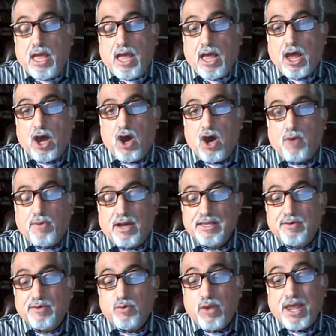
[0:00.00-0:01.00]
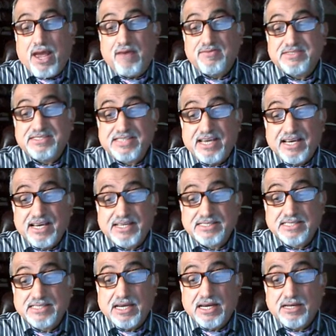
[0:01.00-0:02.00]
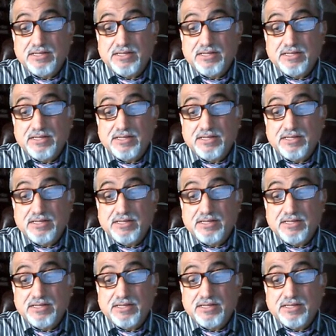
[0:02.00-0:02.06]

How about if we have six